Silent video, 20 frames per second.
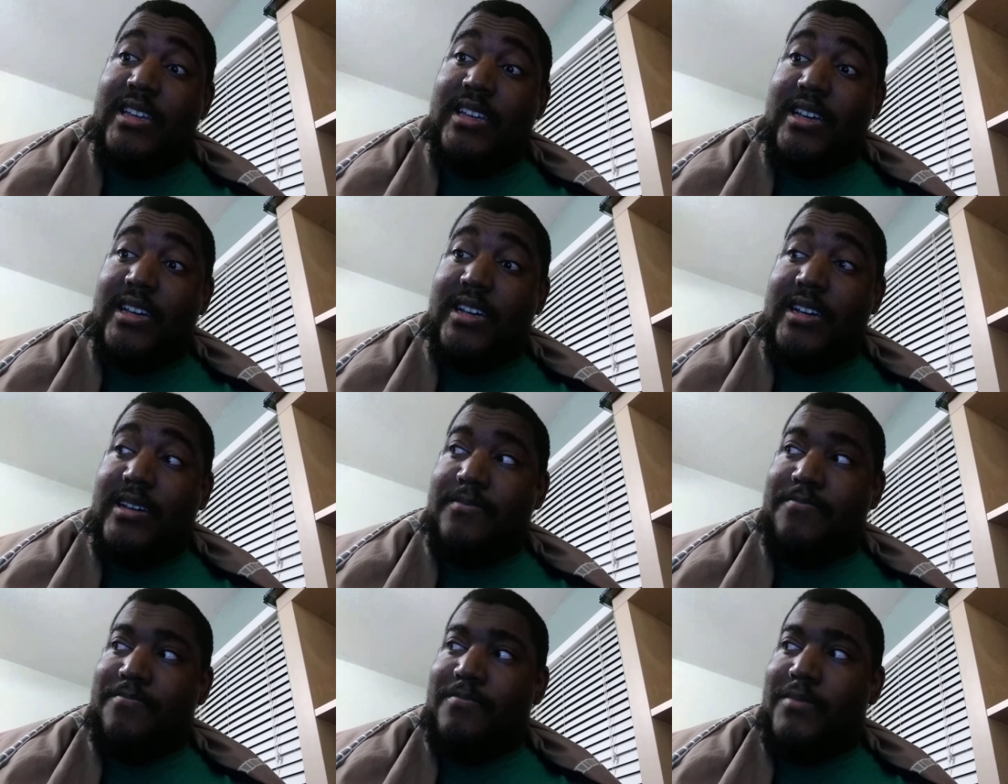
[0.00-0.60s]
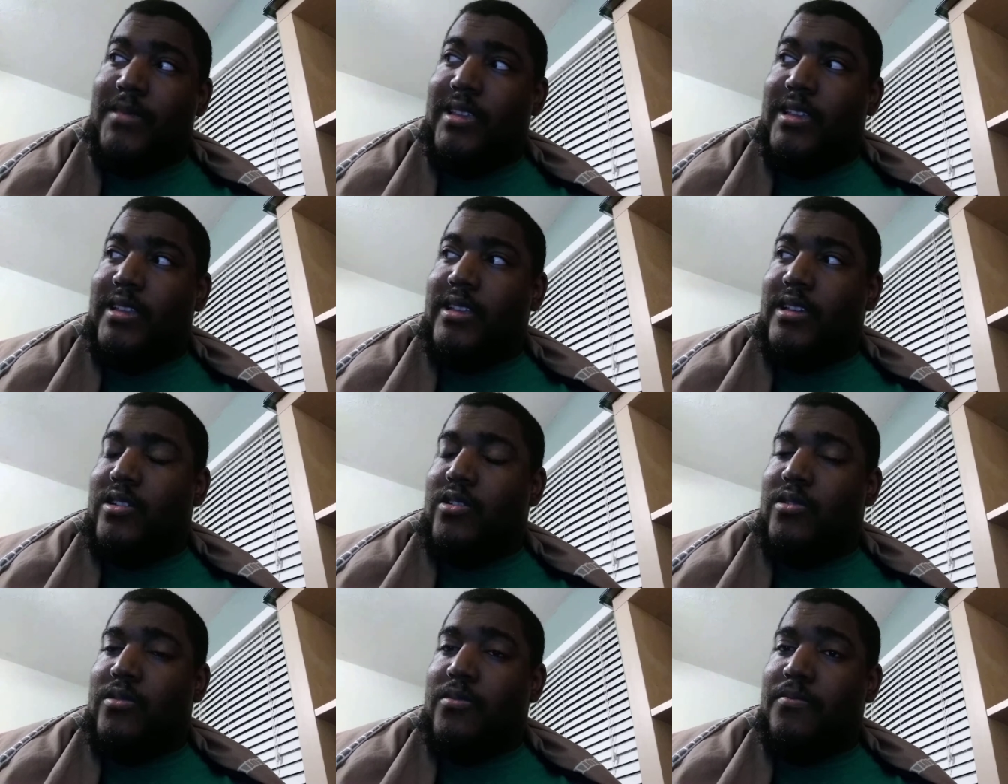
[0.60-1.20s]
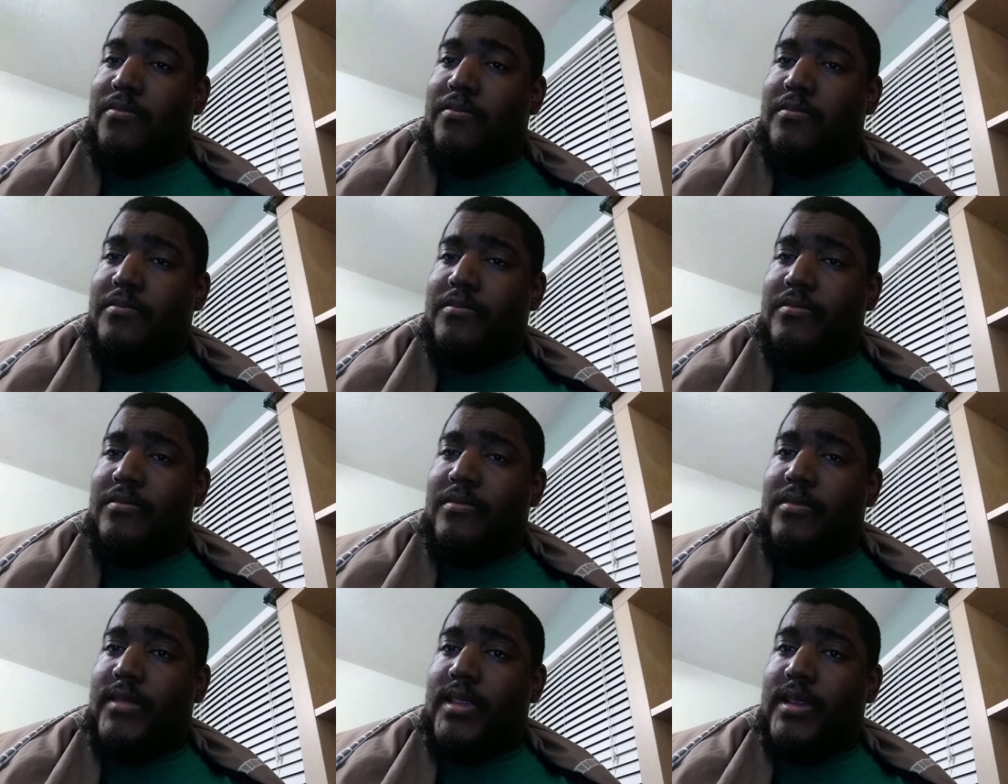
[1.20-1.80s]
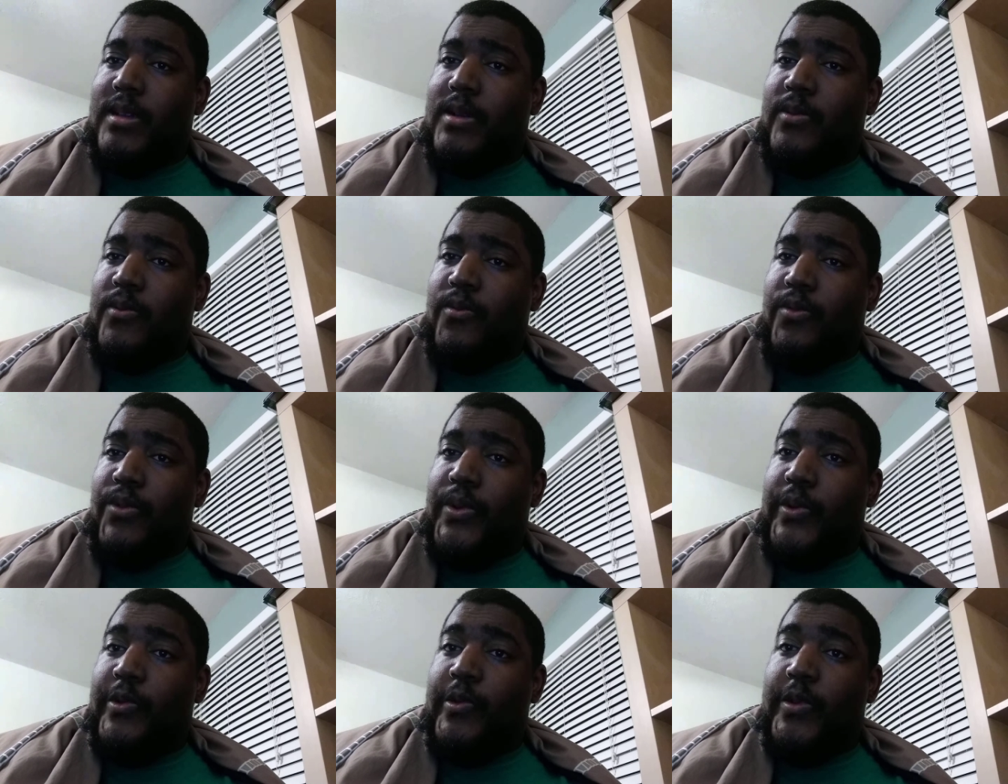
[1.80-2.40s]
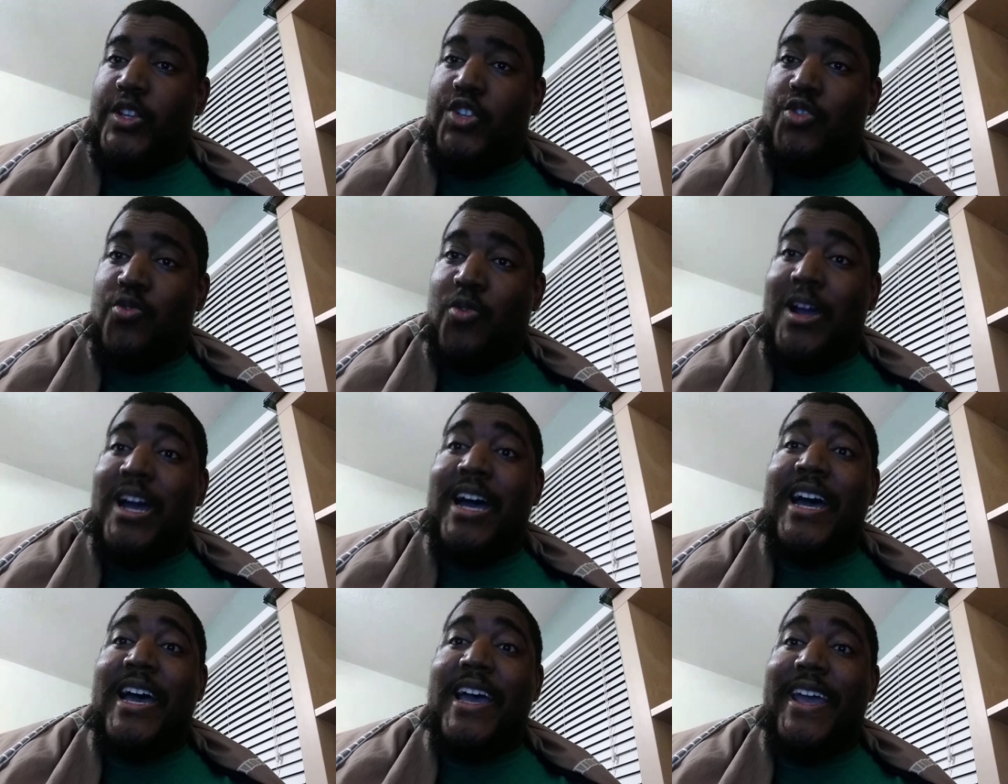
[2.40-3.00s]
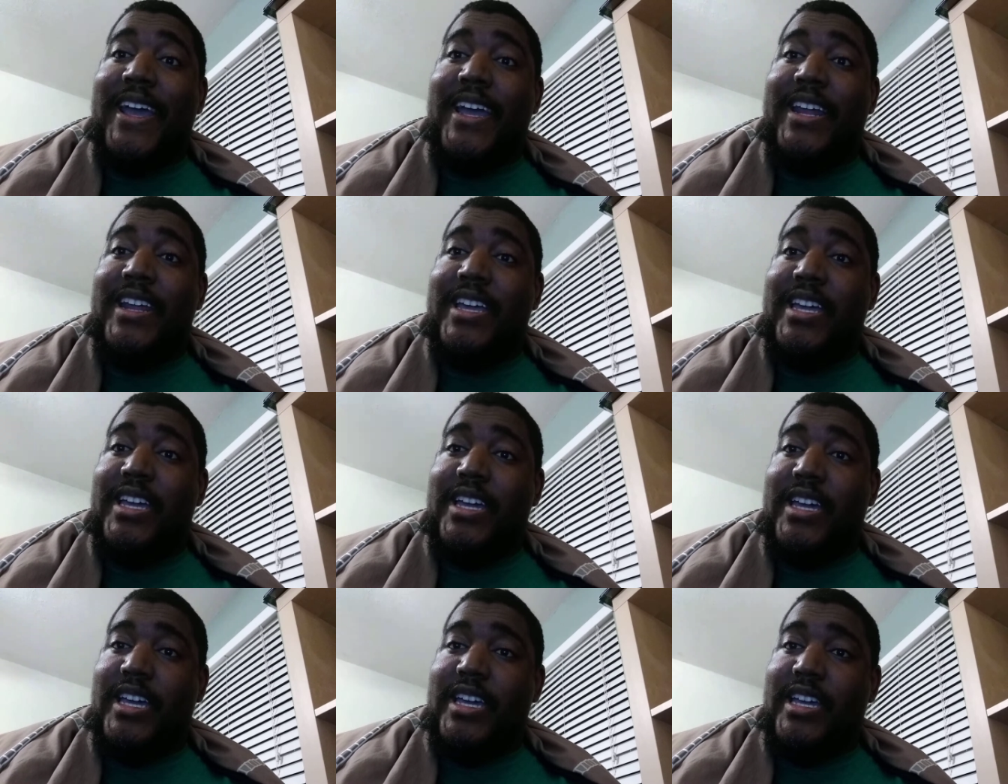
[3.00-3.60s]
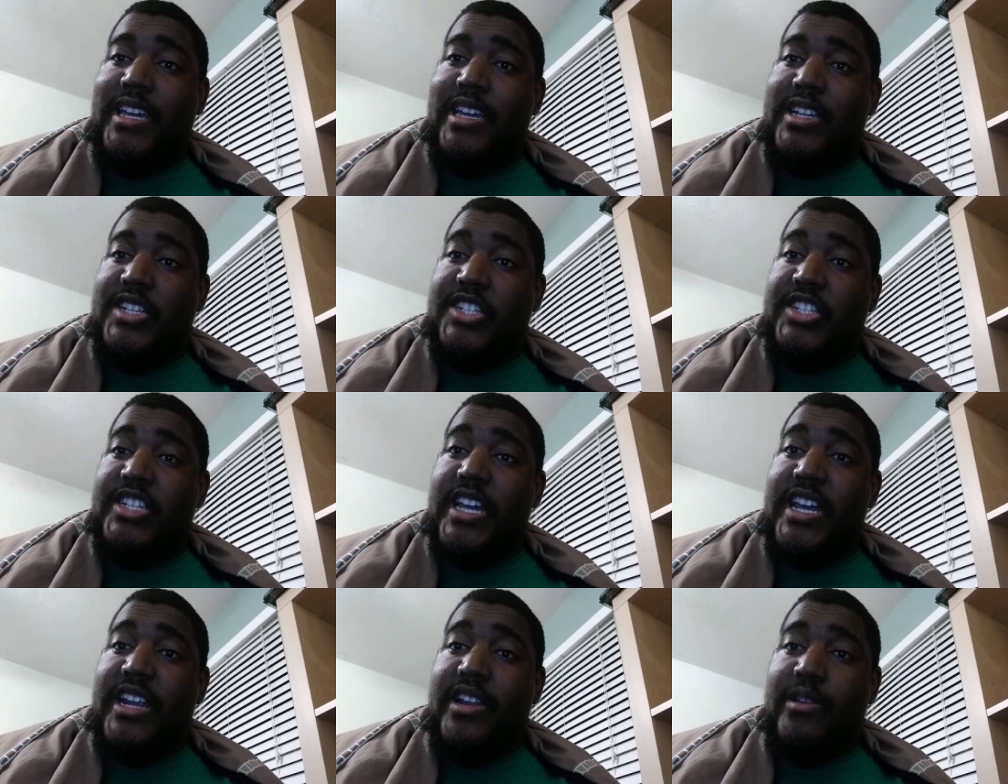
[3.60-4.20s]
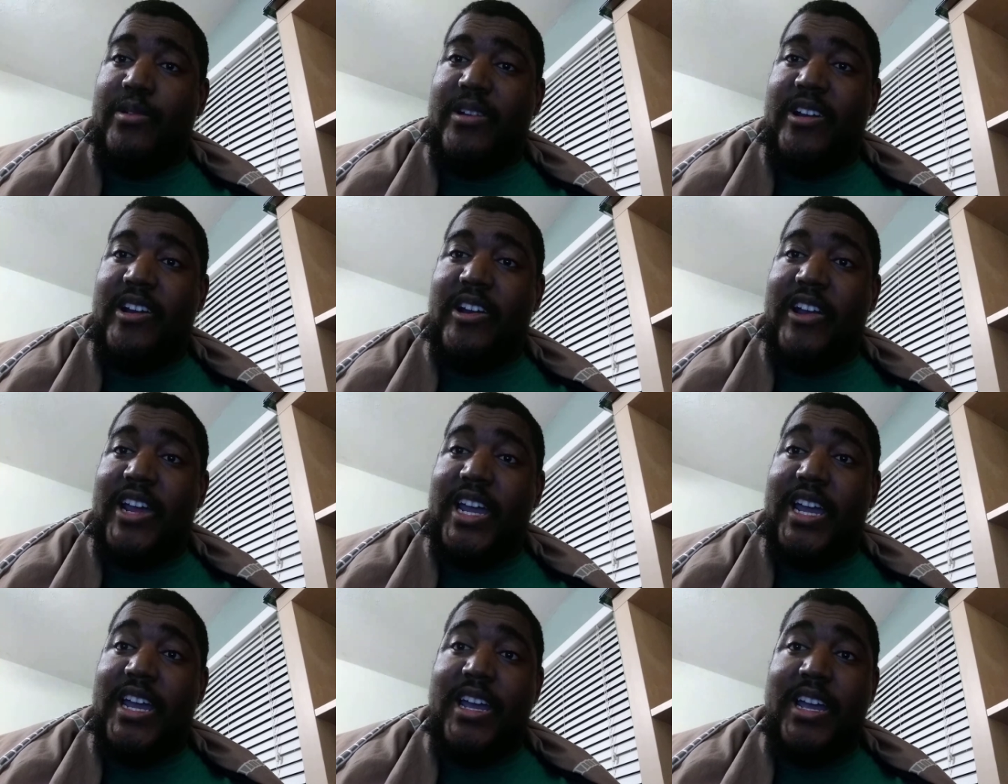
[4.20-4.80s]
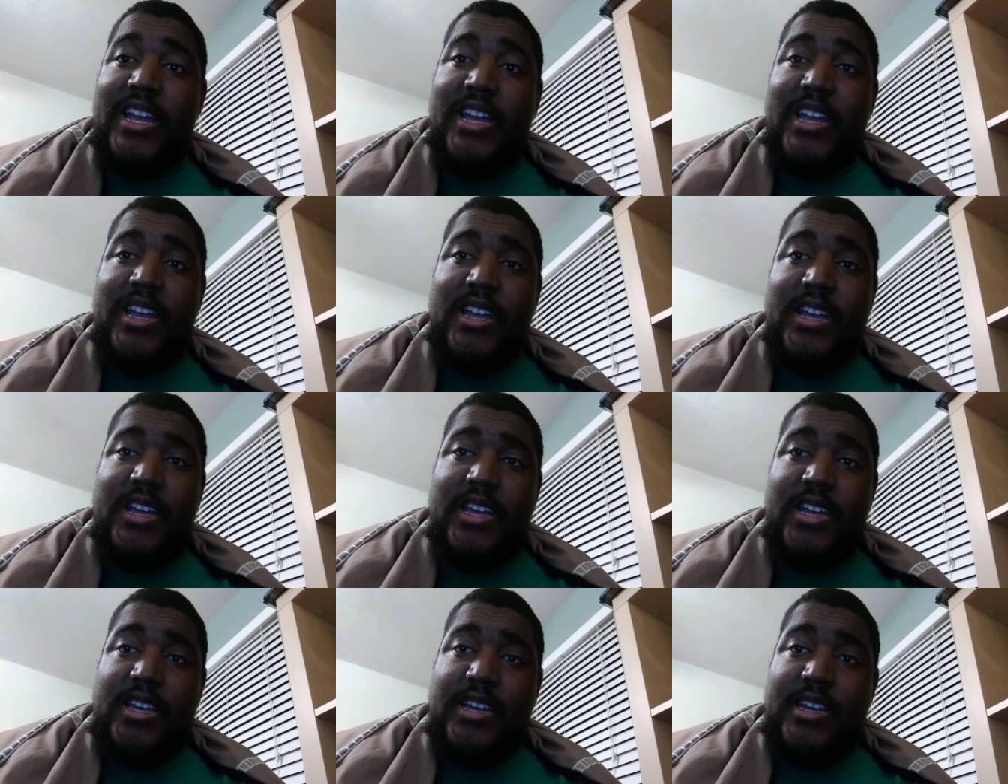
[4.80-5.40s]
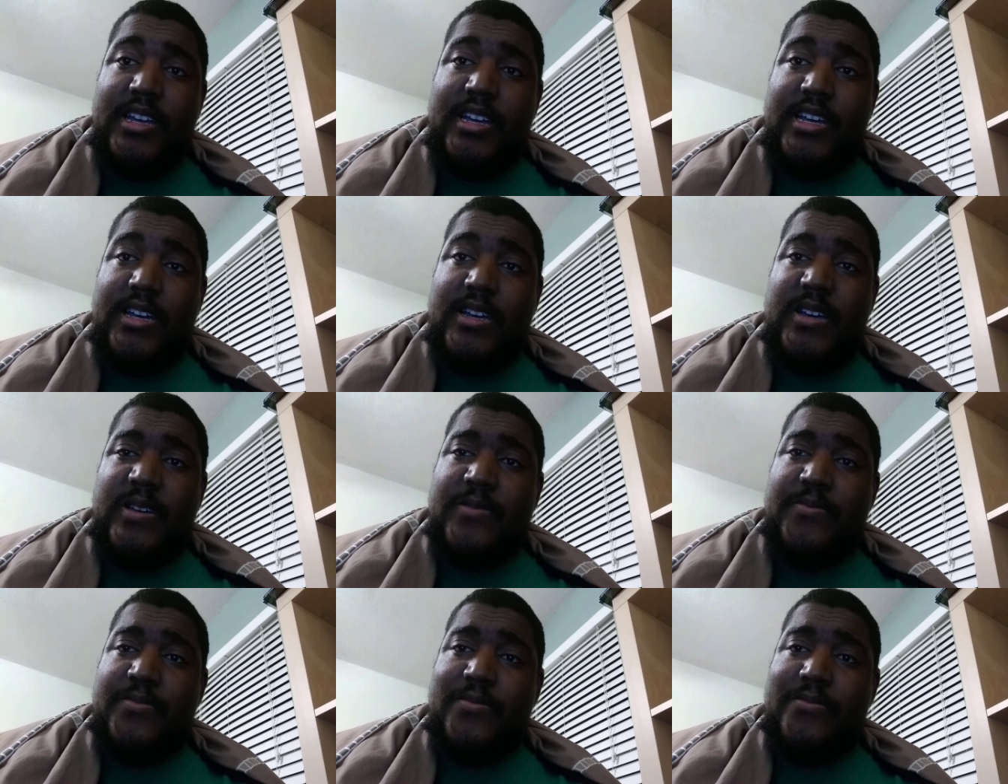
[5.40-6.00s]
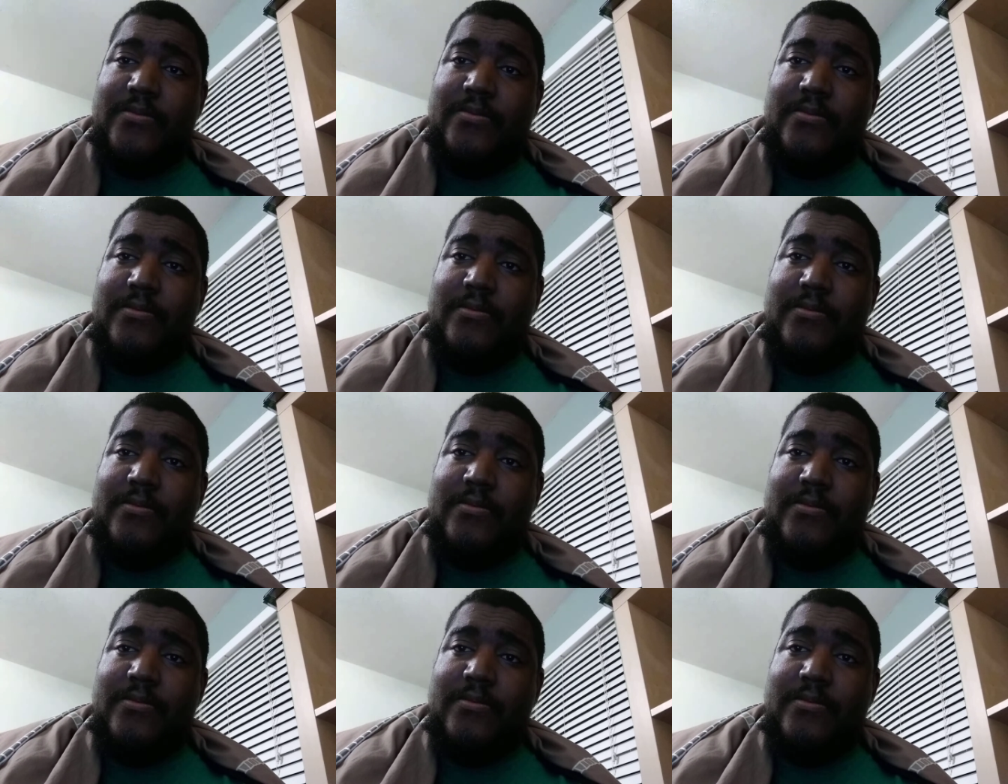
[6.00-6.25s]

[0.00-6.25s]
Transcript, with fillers: Um, you know, we, we tried in, in January um,